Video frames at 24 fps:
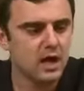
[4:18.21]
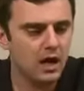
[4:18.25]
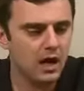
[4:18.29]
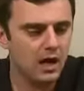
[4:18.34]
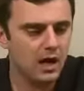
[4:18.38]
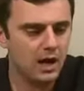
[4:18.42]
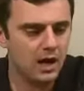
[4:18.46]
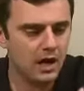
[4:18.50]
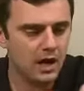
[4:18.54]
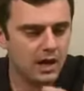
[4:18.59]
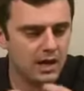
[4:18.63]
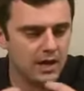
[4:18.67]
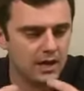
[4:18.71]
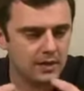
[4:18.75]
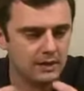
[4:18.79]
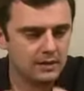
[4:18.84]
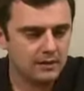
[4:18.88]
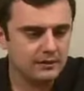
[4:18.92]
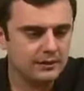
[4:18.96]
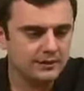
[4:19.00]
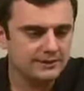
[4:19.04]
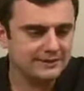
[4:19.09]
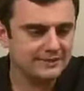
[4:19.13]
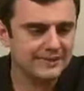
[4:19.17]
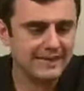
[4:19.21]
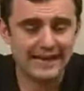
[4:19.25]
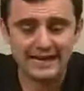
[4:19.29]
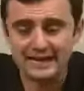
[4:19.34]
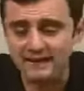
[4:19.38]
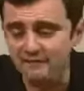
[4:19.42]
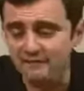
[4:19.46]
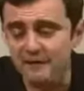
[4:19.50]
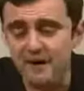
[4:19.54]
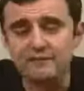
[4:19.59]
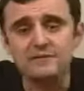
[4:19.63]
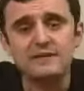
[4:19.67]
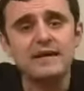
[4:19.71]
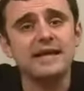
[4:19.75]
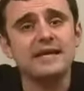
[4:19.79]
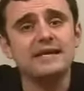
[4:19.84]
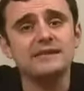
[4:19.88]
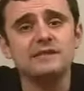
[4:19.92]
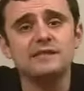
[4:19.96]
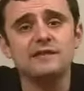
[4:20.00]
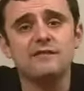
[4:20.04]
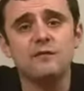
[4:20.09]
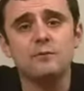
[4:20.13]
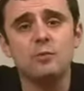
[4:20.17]
Uh, this is 85 to
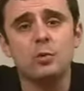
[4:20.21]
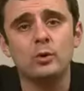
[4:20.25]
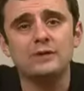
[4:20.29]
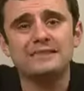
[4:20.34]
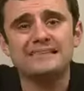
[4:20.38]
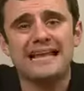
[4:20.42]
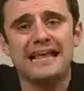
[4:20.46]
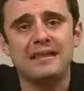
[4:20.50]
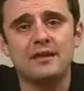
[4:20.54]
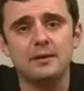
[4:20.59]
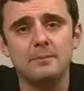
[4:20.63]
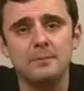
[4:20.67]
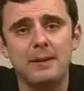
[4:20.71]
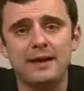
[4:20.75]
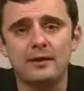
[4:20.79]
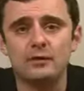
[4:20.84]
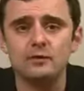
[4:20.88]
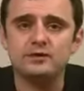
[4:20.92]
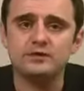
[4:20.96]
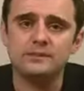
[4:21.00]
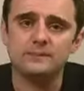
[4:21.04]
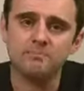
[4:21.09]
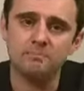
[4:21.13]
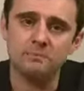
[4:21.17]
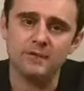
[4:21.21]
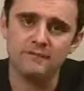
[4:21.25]
87 points, Allen Meadows.